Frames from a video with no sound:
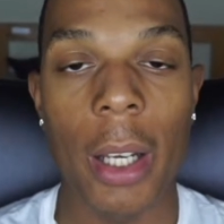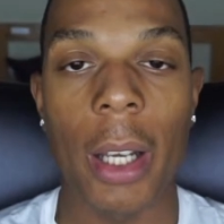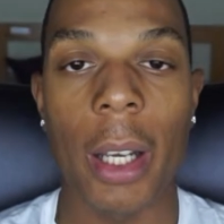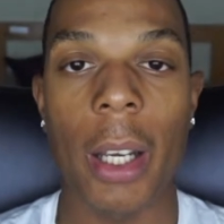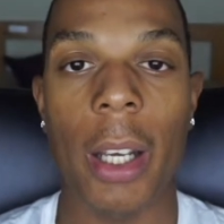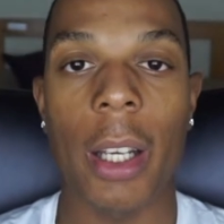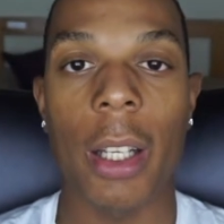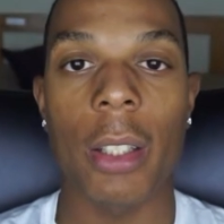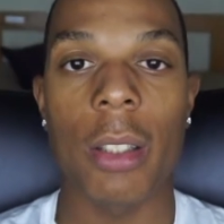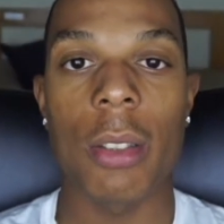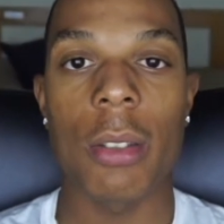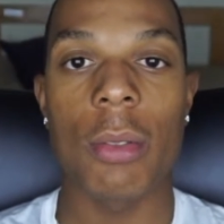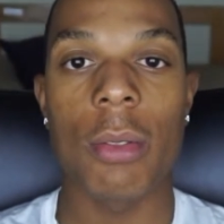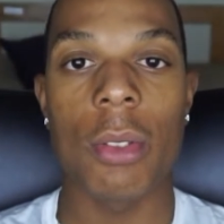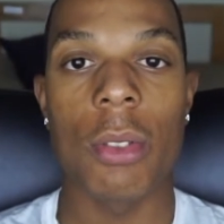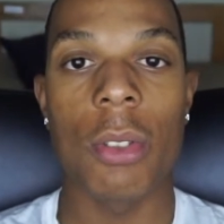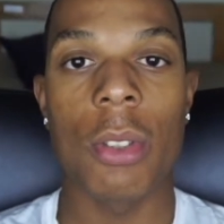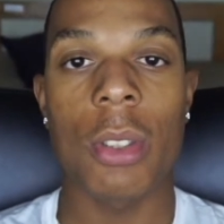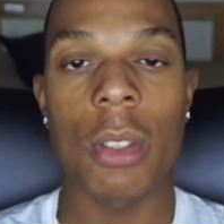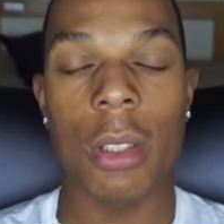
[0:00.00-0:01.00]
and
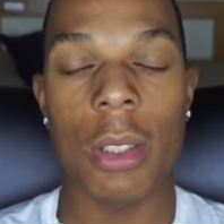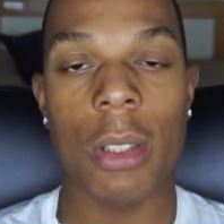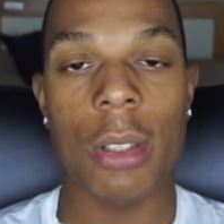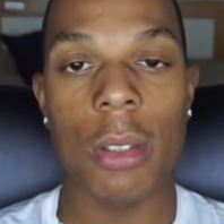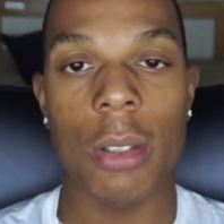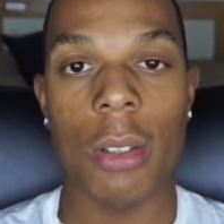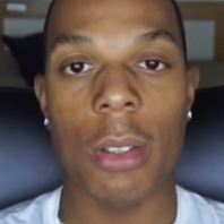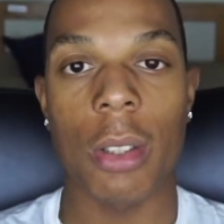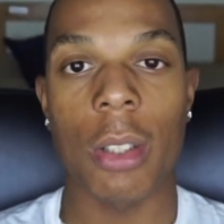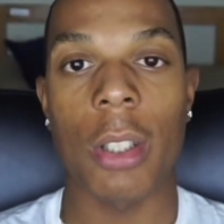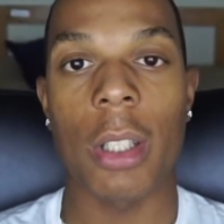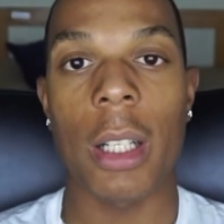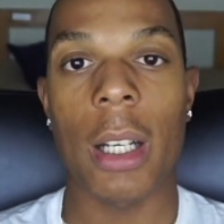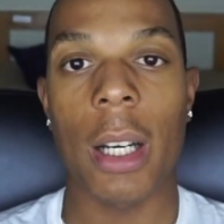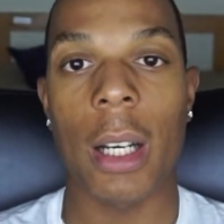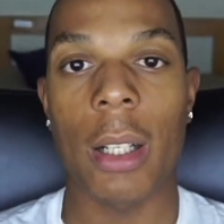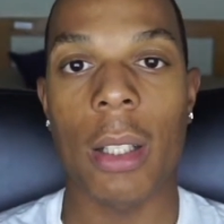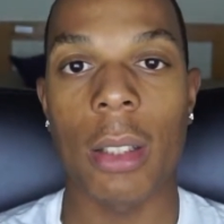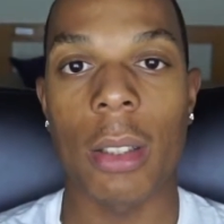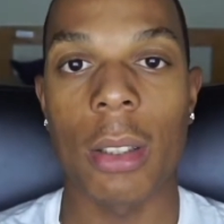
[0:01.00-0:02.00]
you should just learn
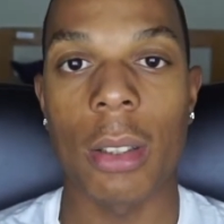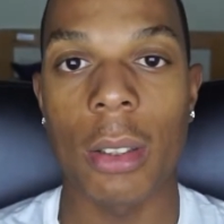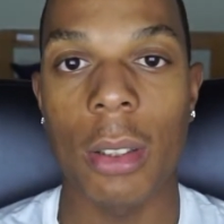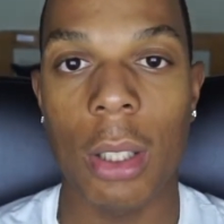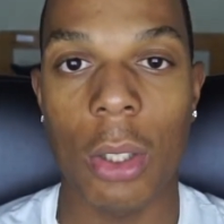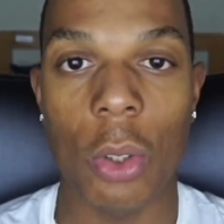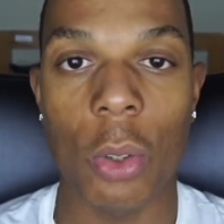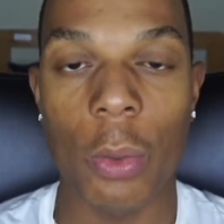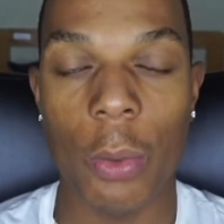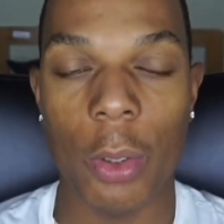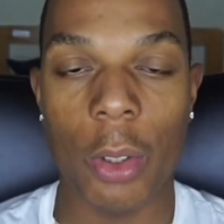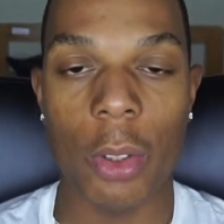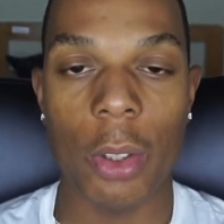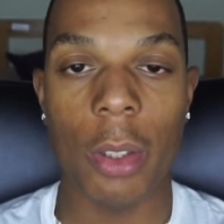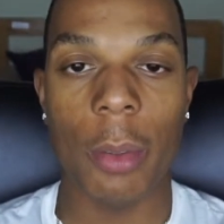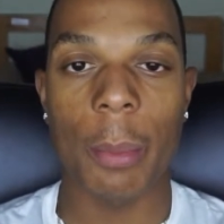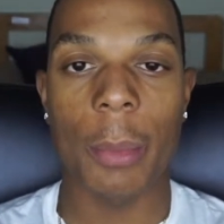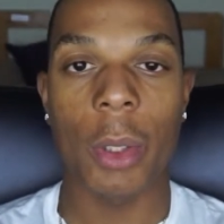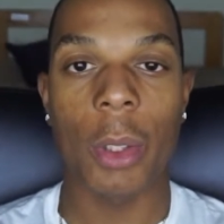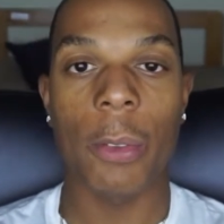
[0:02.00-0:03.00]
how to
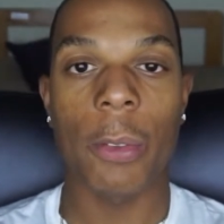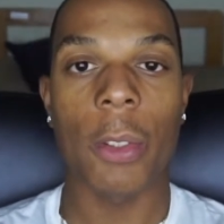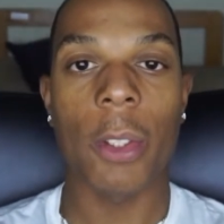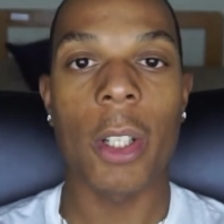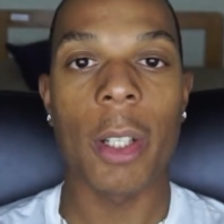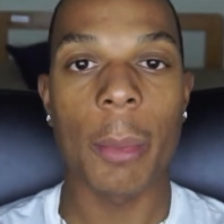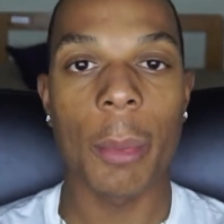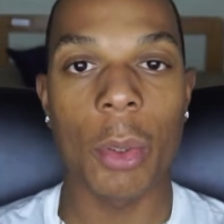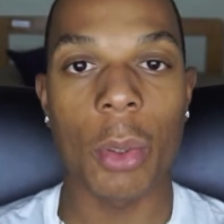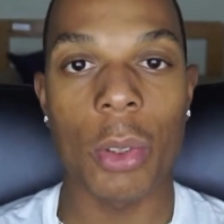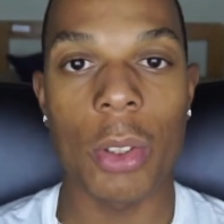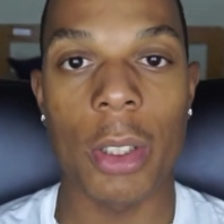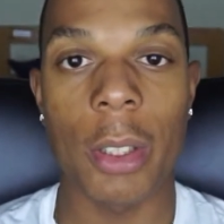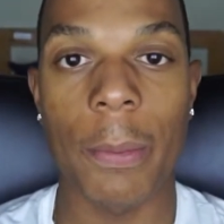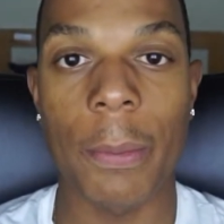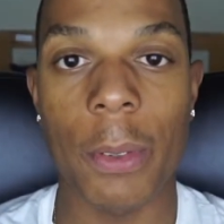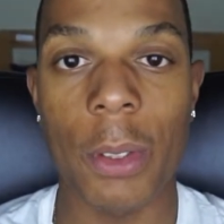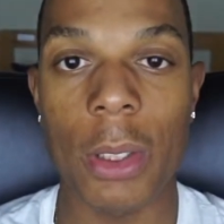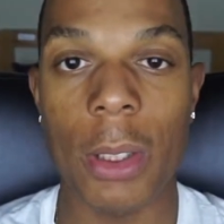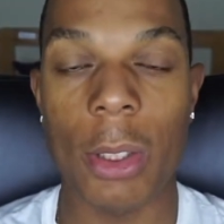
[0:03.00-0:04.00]
overcome those
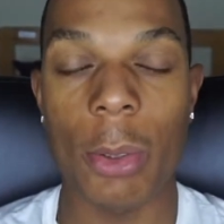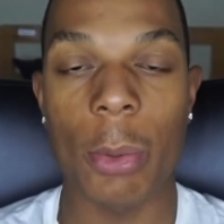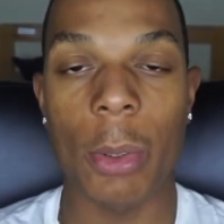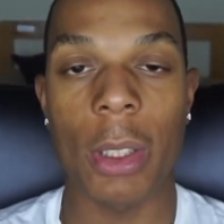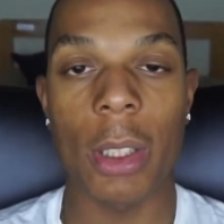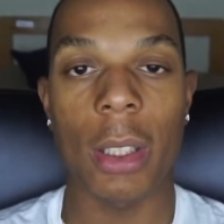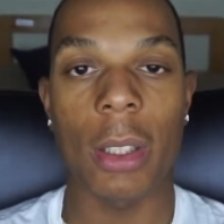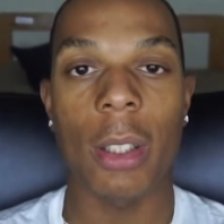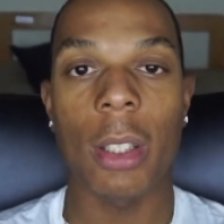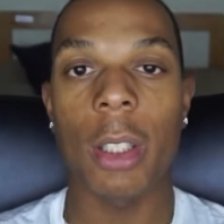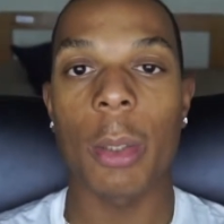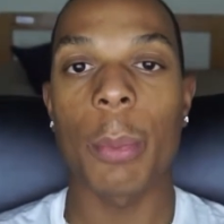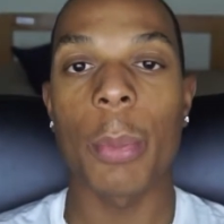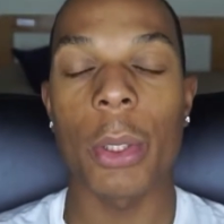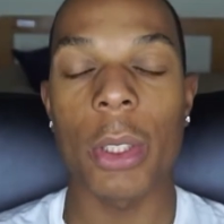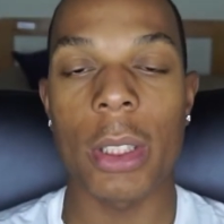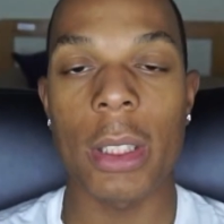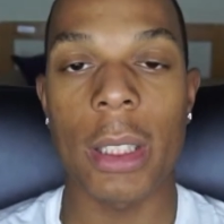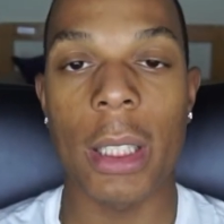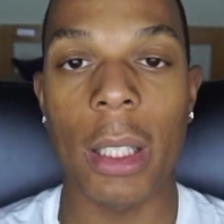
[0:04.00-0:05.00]
differences within other
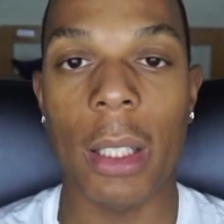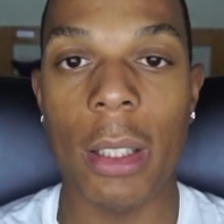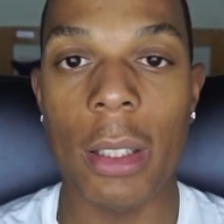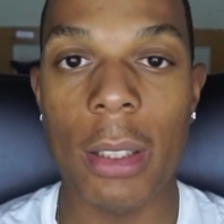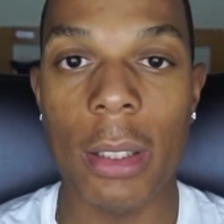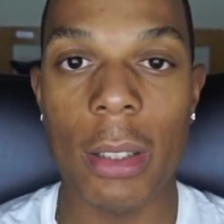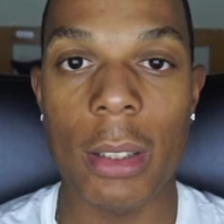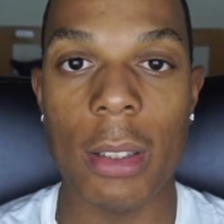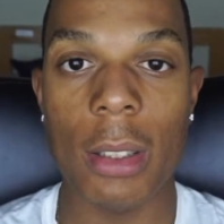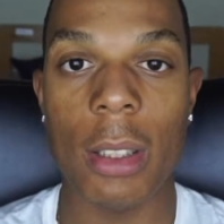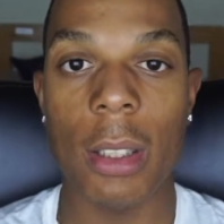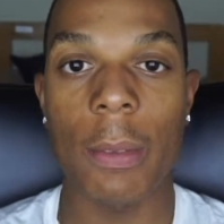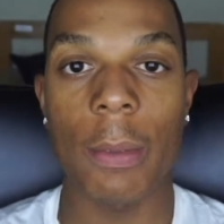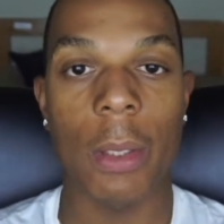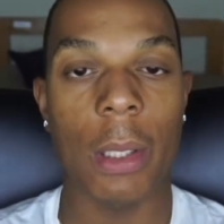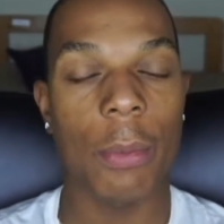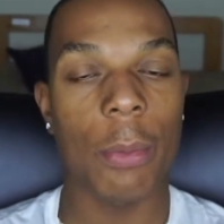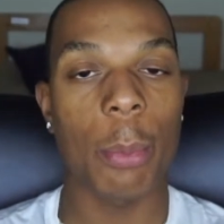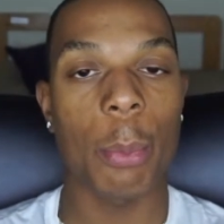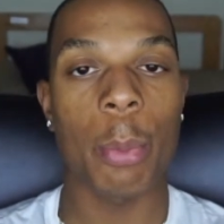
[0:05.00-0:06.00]
personalities and stuff,
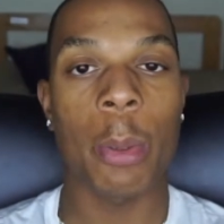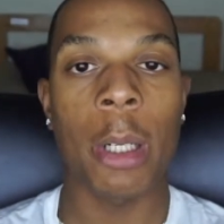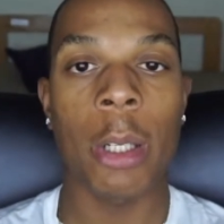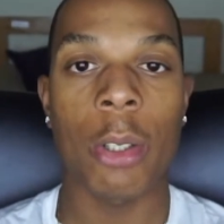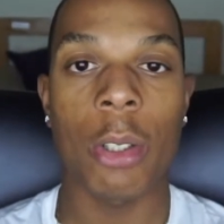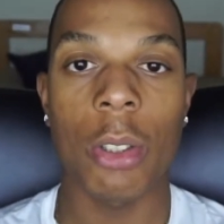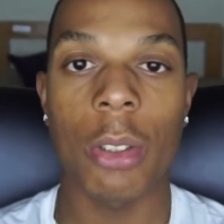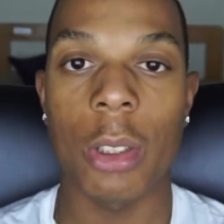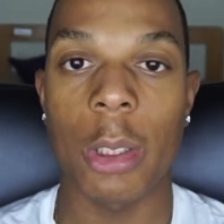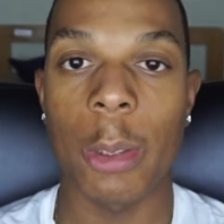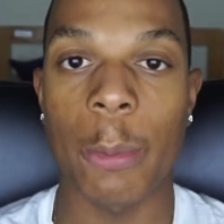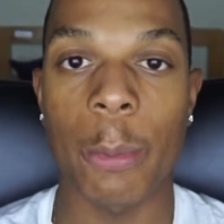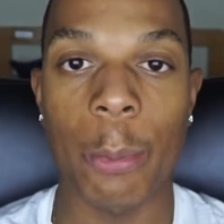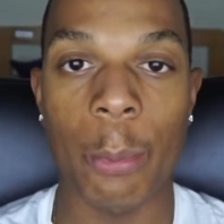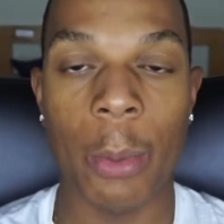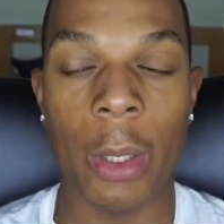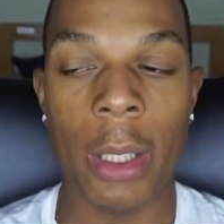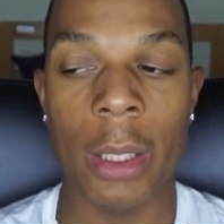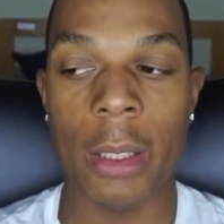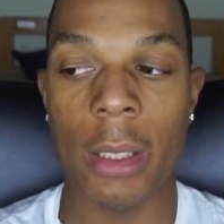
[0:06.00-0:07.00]
different backgrounds,
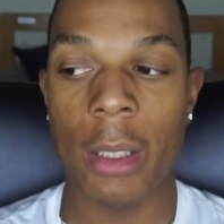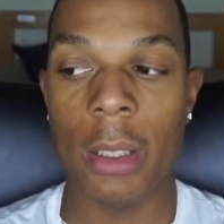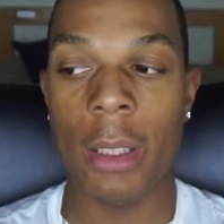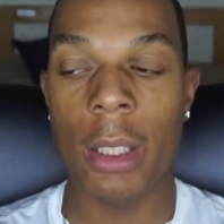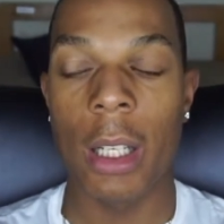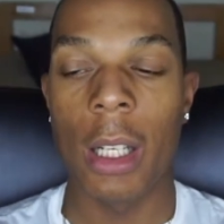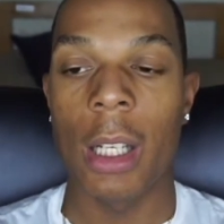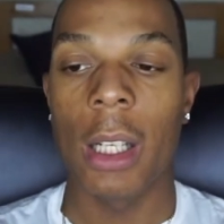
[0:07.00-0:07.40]
different races.